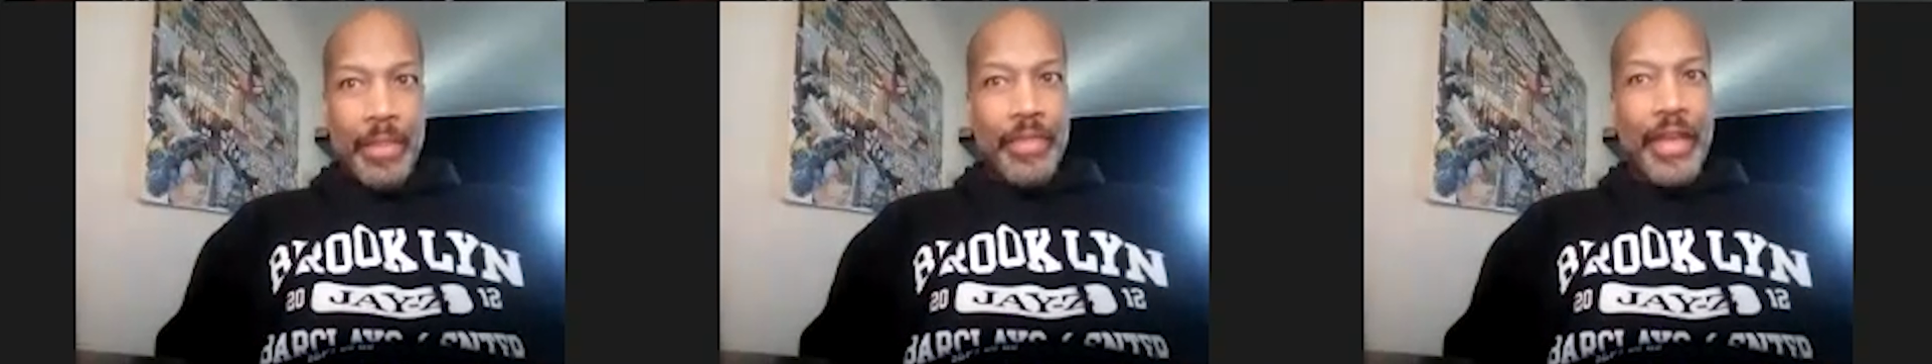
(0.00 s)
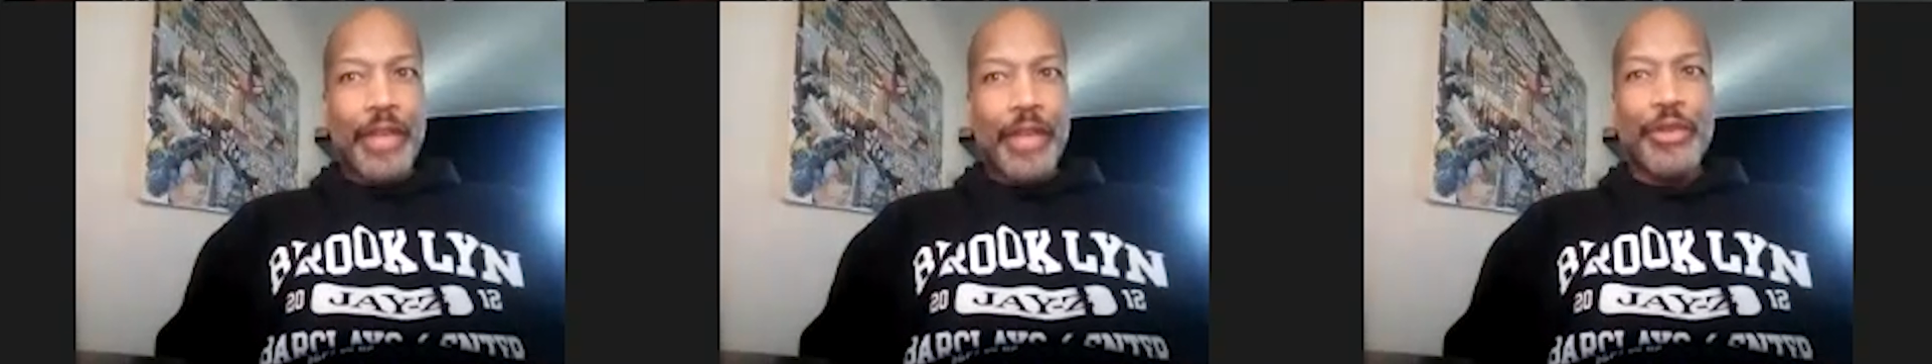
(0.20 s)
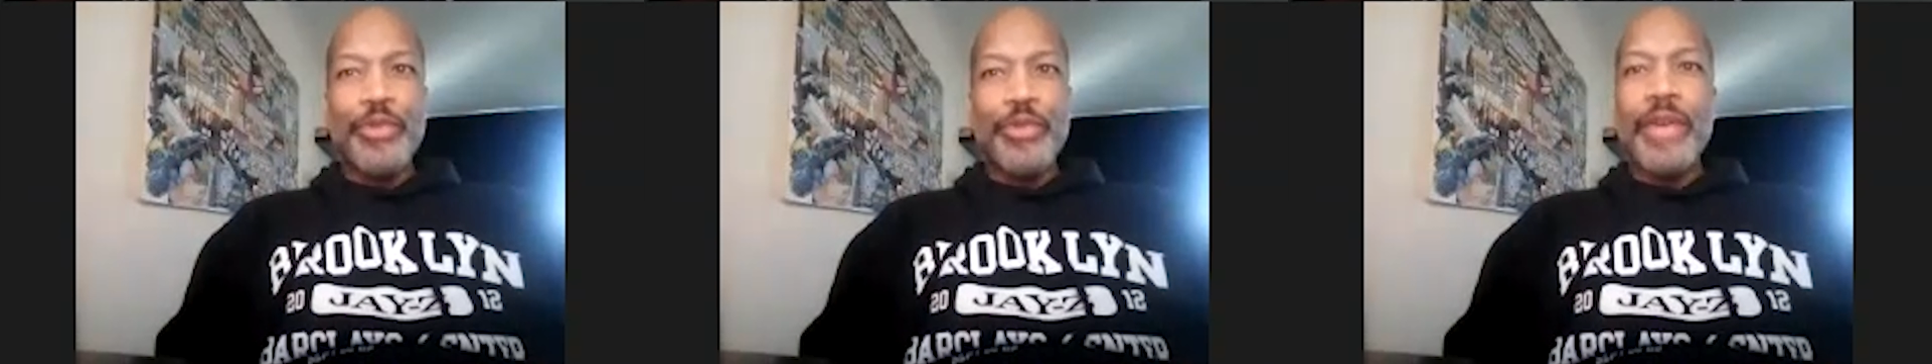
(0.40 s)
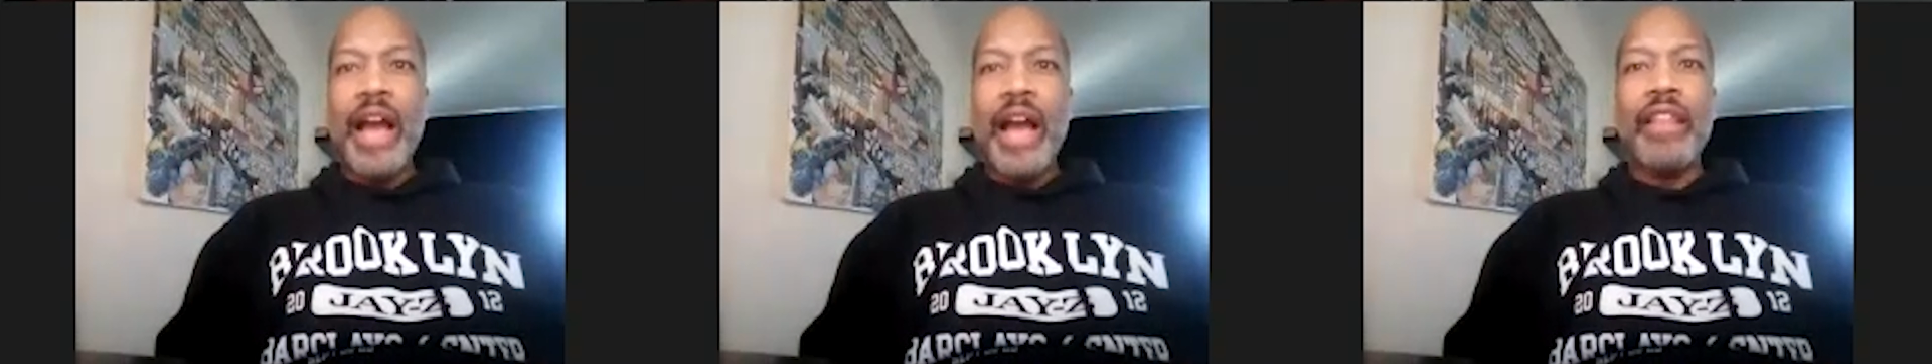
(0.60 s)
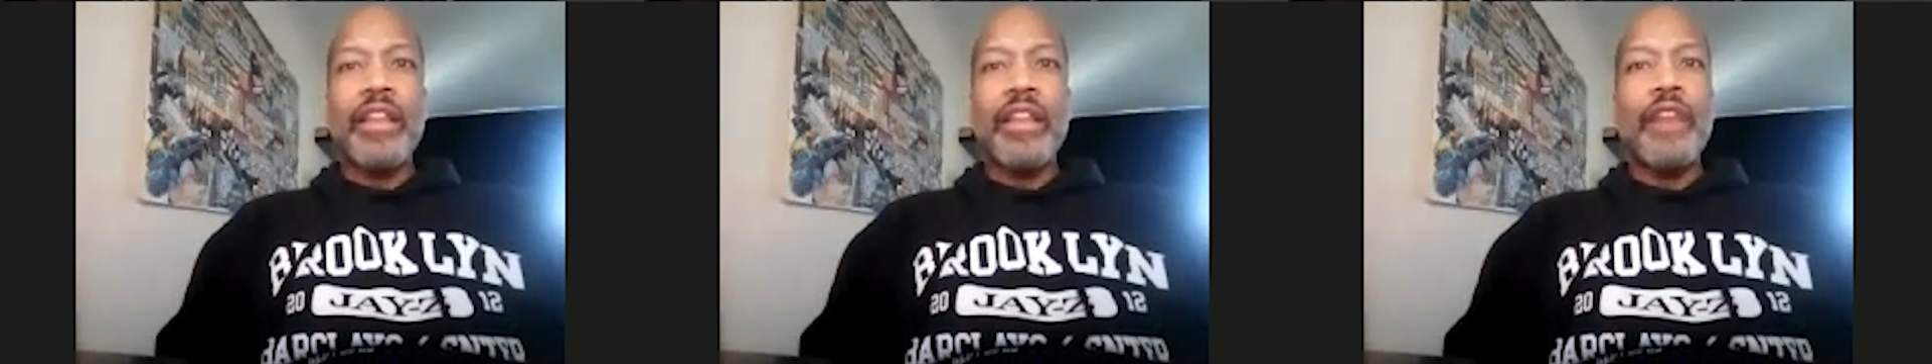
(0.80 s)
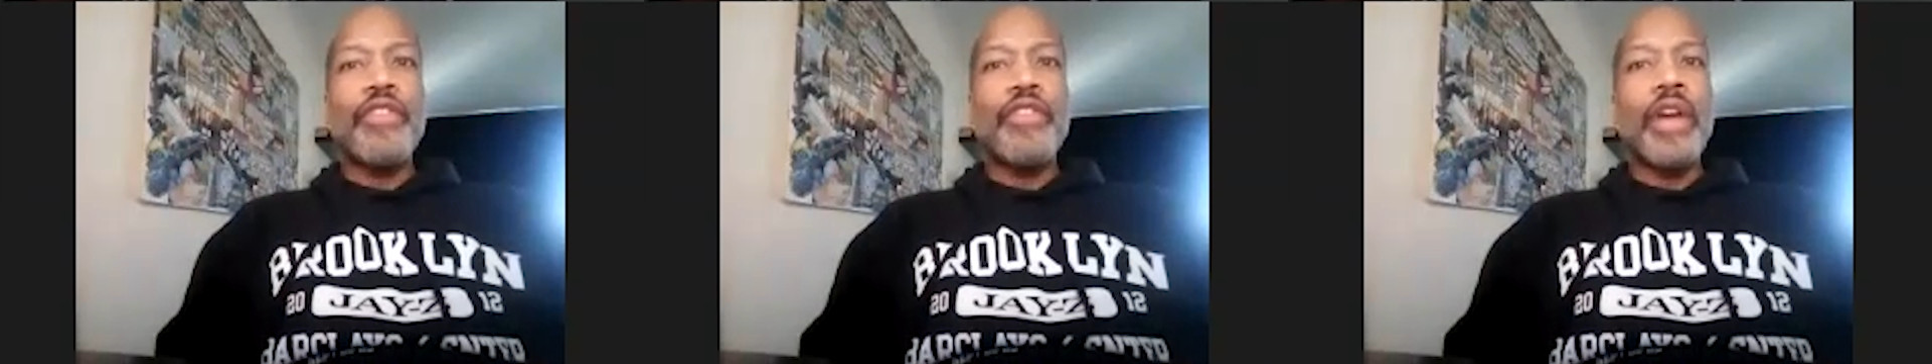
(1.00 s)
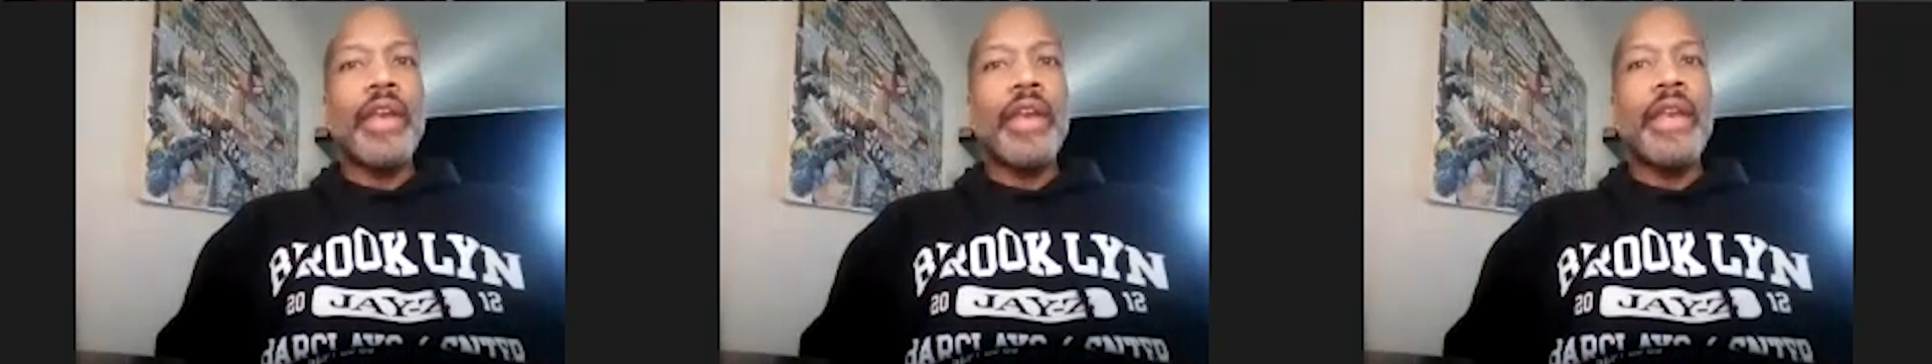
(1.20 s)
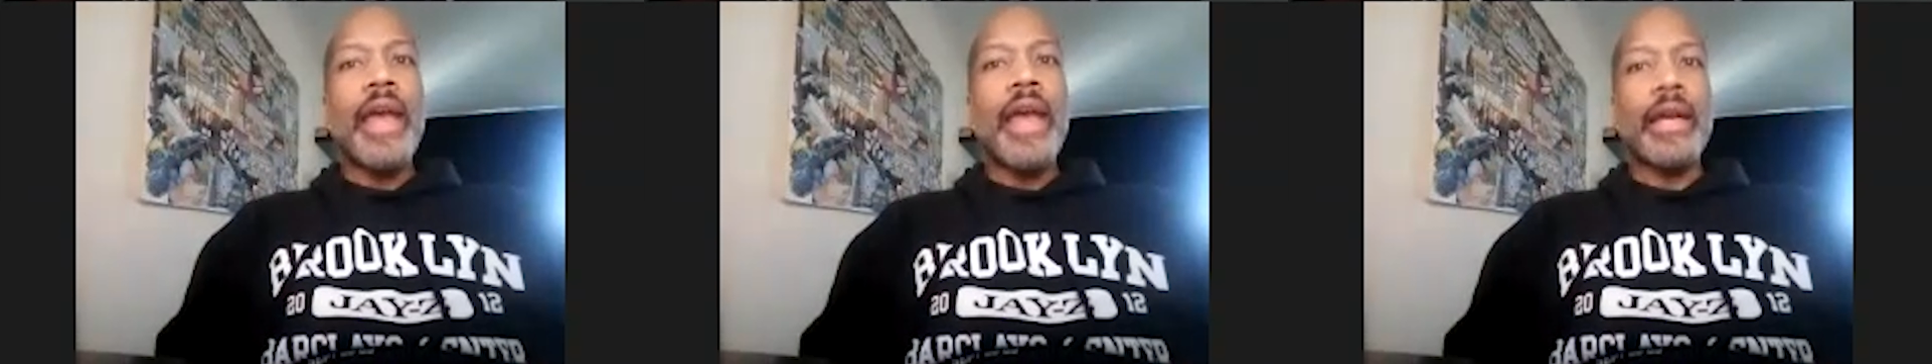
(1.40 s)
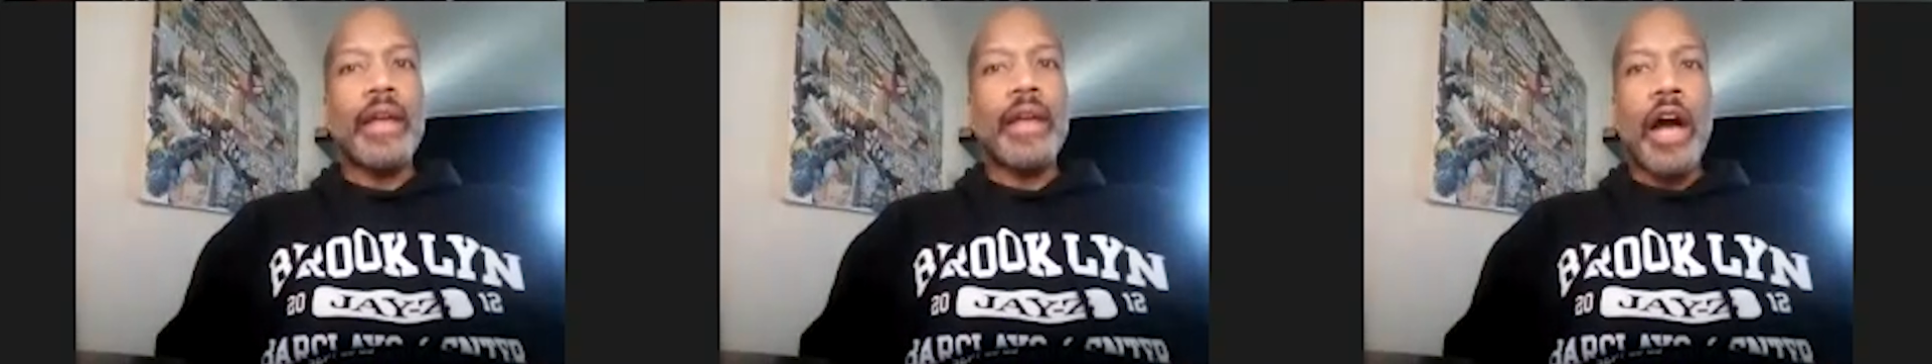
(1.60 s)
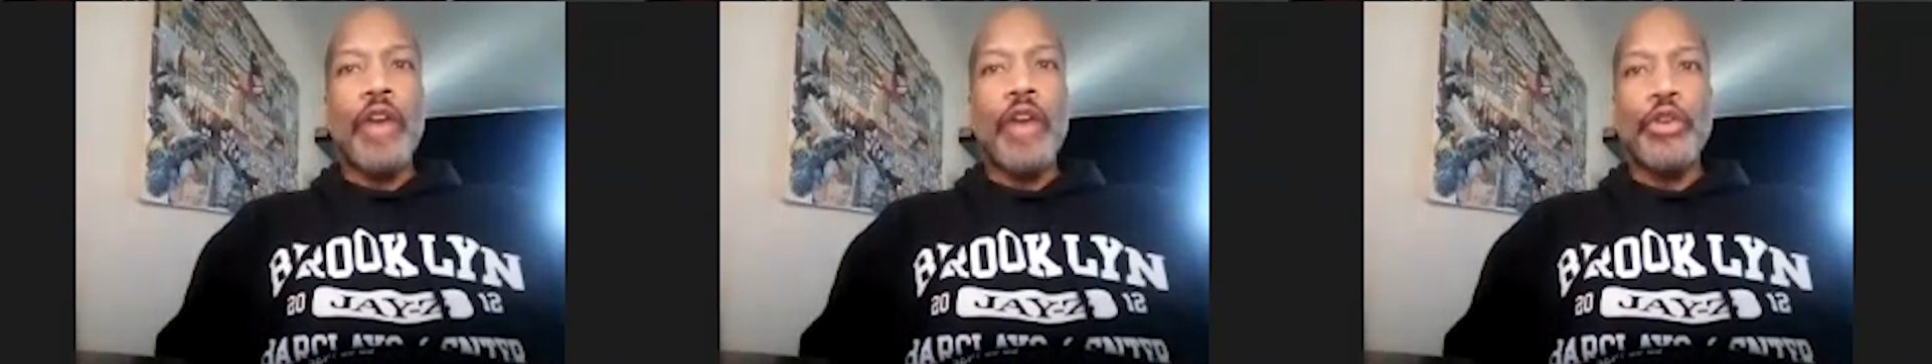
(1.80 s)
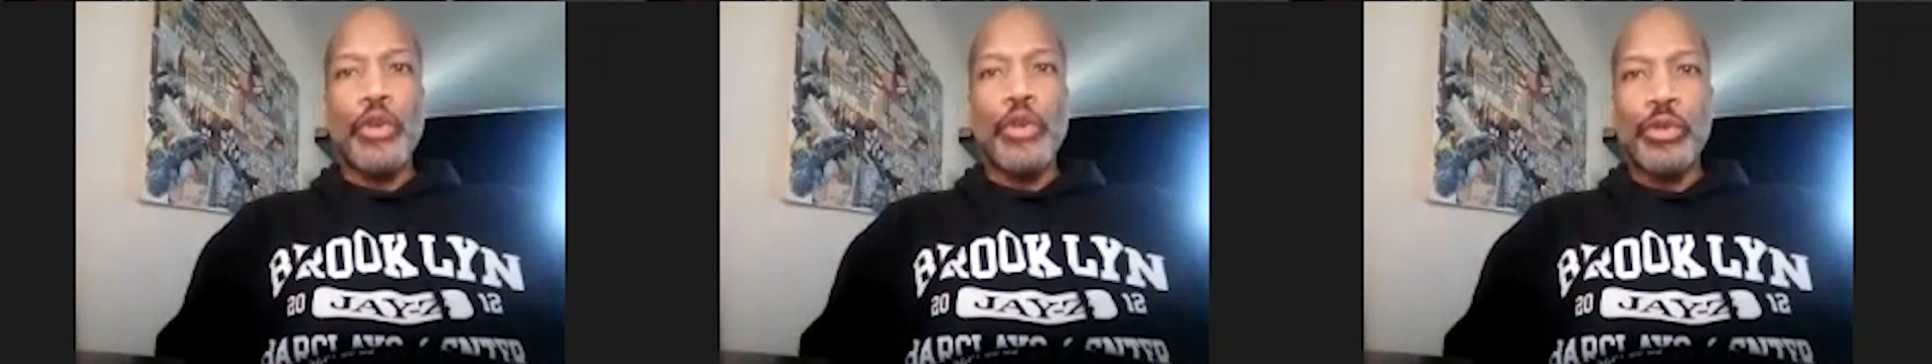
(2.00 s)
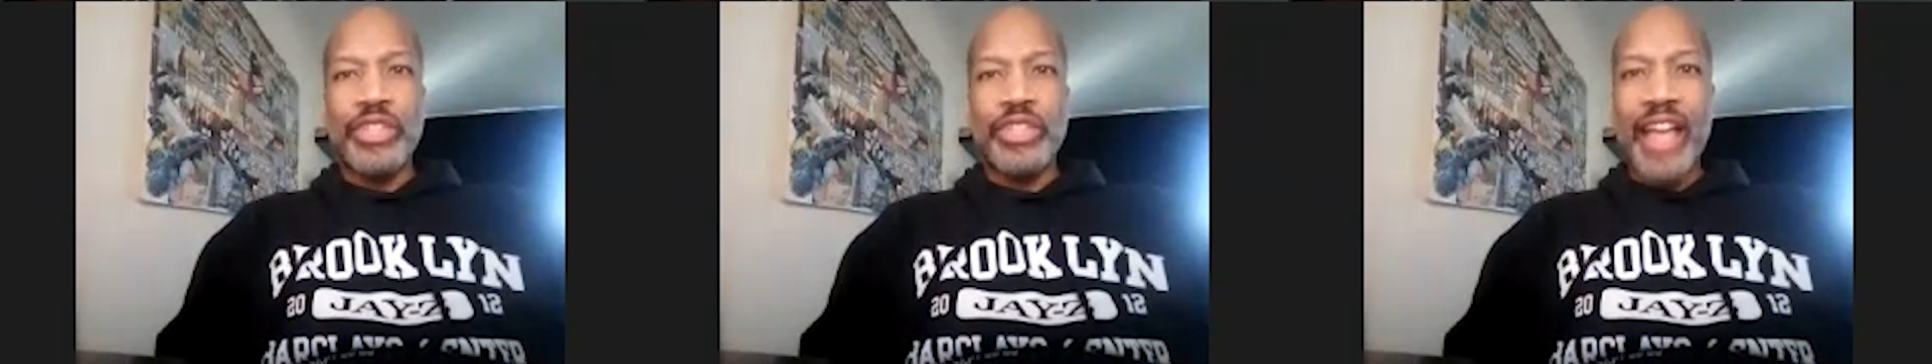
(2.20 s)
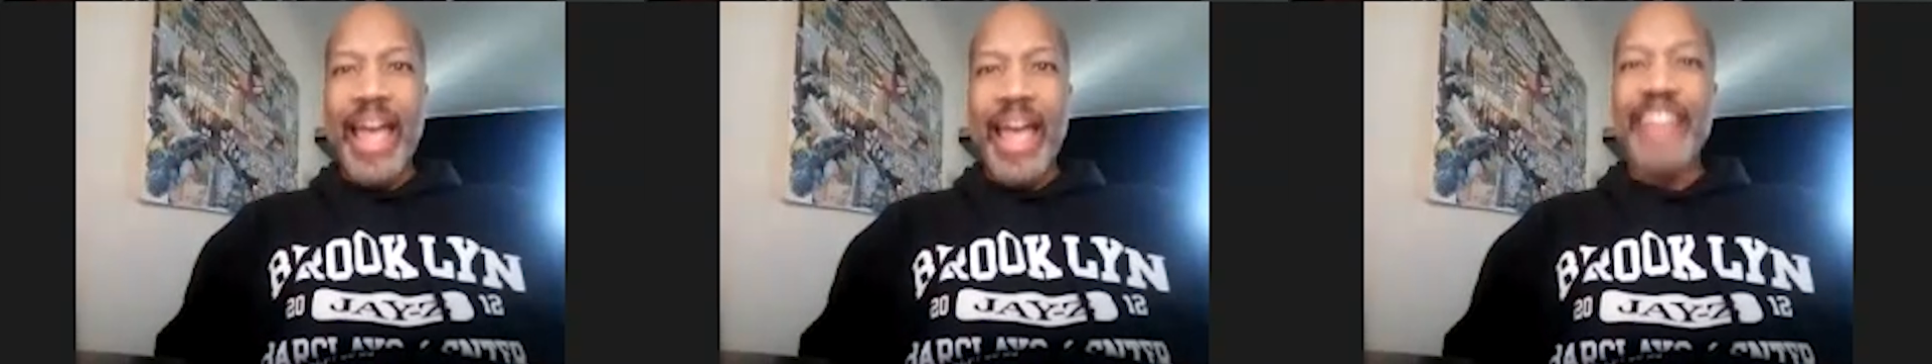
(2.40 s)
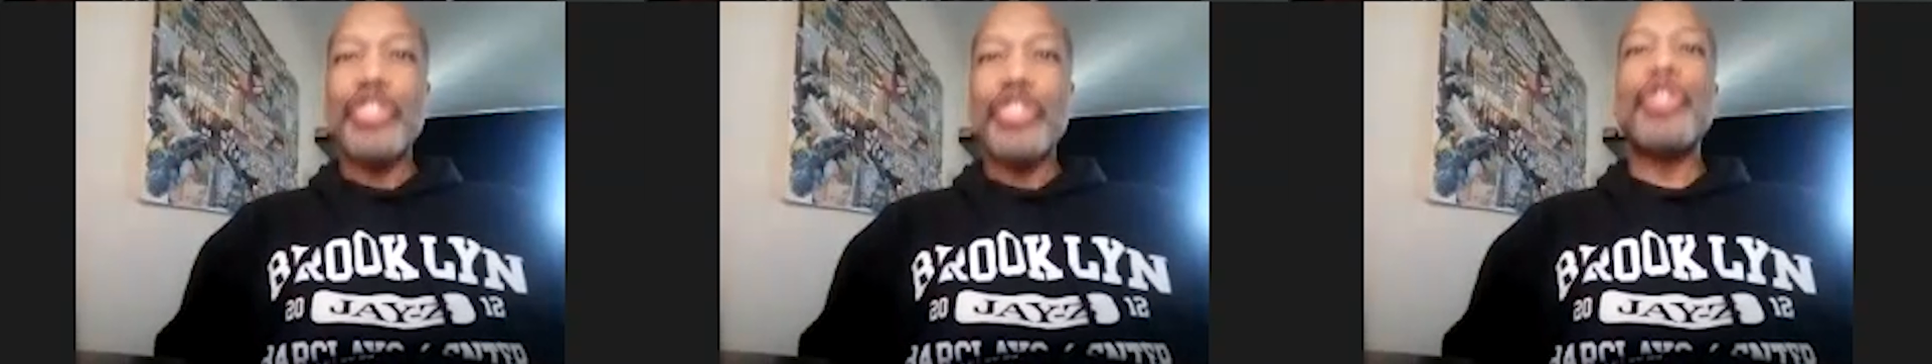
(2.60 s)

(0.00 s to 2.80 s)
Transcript: They do not love your neck unloosed and